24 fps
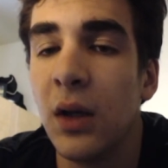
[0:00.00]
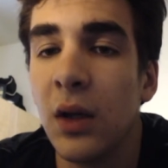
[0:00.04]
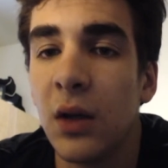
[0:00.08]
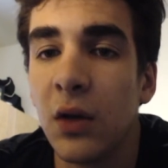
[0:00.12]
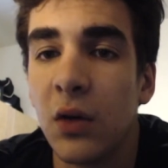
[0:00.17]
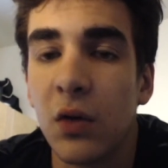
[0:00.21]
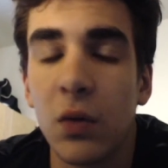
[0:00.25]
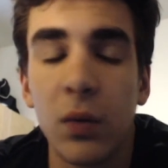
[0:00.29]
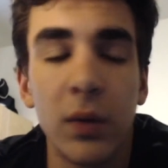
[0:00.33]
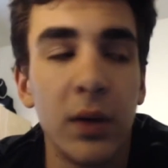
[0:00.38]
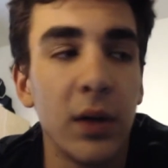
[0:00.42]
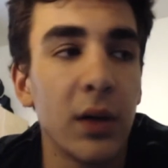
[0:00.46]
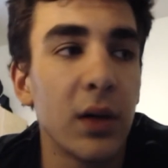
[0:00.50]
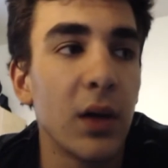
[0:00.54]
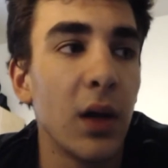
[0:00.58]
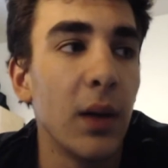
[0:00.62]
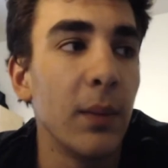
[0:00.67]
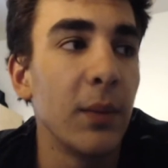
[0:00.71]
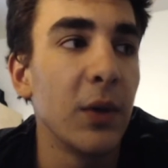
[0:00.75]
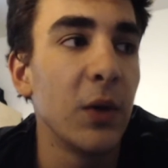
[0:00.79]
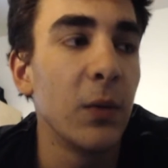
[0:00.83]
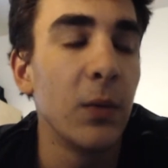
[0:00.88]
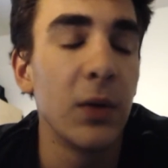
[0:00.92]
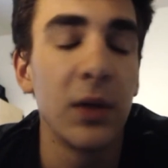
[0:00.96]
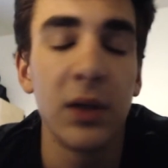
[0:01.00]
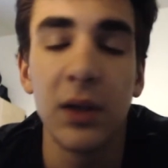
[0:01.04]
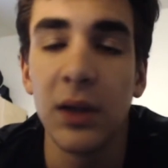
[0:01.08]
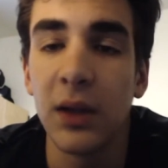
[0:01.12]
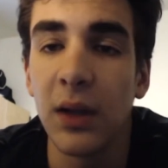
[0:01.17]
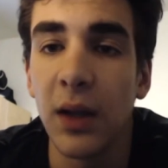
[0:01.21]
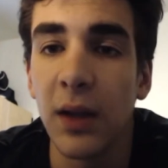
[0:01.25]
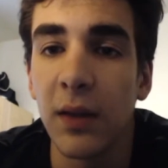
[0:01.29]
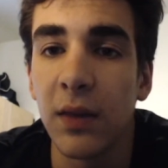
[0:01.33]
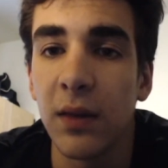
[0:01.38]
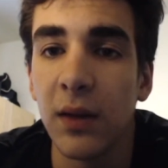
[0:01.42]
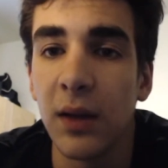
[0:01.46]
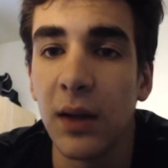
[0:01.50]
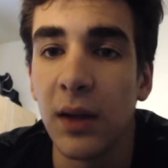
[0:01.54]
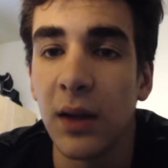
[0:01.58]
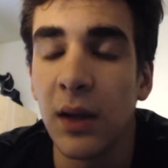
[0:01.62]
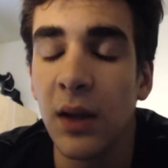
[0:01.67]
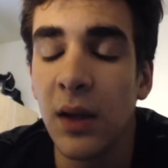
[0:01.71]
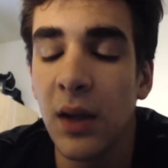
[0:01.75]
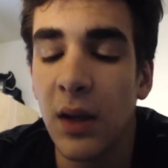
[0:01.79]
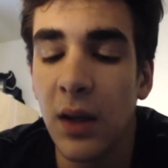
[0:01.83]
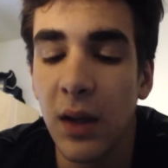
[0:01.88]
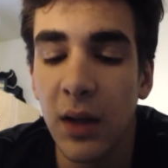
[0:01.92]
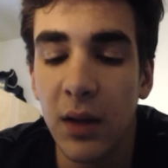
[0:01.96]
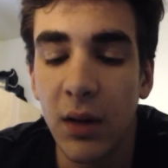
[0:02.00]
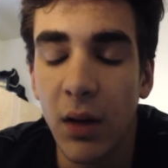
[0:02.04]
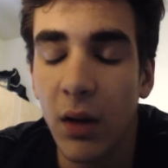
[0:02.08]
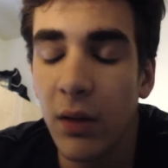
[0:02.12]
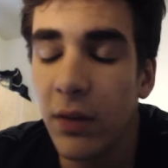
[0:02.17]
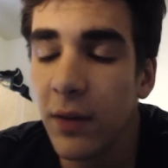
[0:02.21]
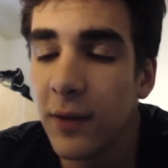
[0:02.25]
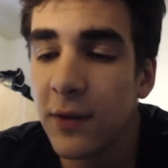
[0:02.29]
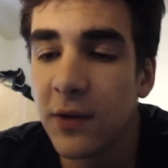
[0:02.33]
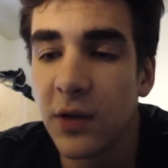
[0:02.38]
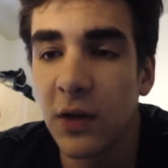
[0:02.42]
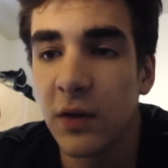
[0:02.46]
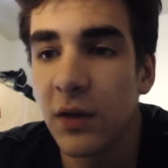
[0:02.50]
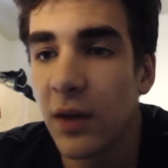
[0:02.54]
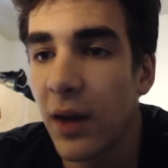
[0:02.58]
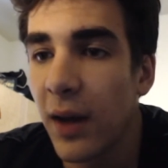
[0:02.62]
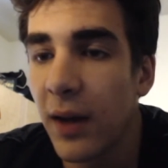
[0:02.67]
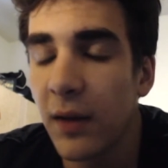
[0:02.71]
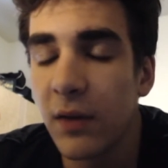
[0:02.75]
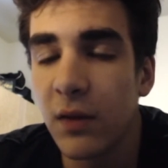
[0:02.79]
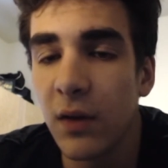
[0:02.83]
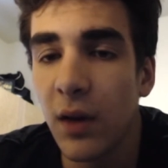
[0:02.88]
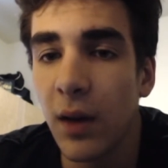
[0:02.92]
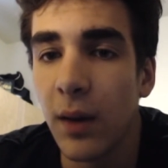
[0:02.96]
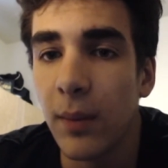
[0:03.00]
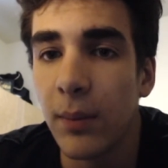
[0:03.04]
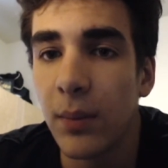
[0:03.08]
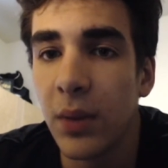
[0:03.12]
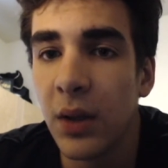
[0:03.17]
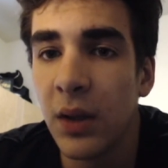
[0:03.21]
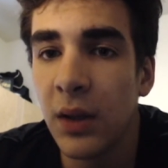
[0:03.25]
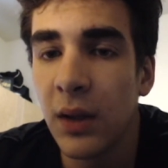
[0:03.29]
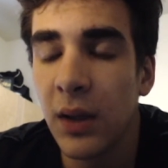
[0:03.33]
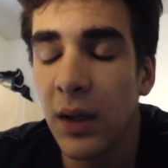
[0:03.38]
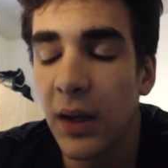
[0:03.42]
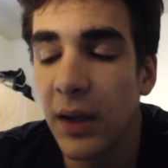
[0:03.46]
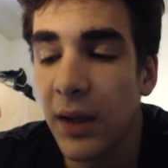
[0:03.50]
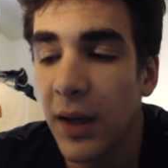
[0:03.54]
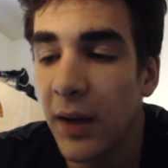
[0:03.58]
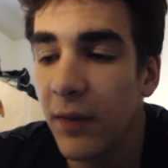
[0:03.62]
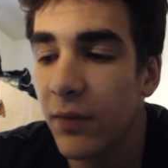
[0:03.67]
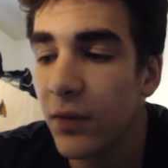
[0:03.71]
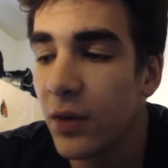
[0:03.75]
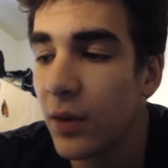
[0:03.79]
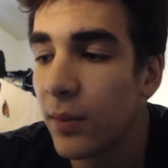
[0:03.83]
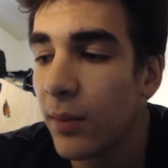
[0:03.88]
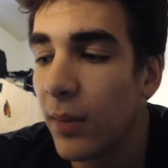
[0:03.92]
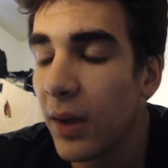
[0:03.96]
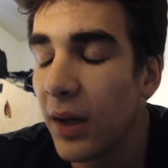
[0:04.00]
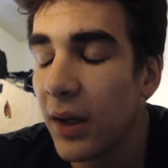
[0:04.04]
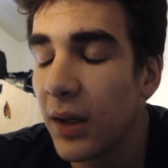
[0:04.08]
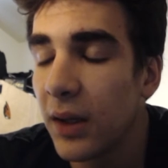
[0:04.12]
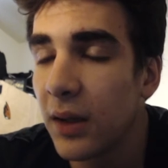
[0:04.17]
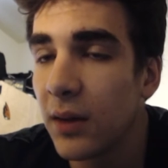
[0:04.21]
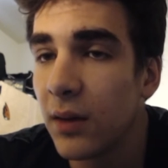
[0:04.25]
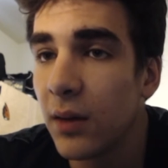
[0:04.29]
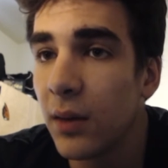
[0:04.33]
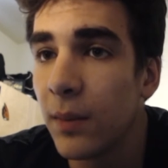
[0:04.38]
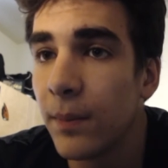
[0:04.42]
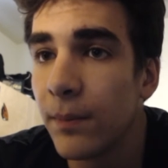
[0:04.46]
Twitter got me really nothing, and all this just adds up. And after my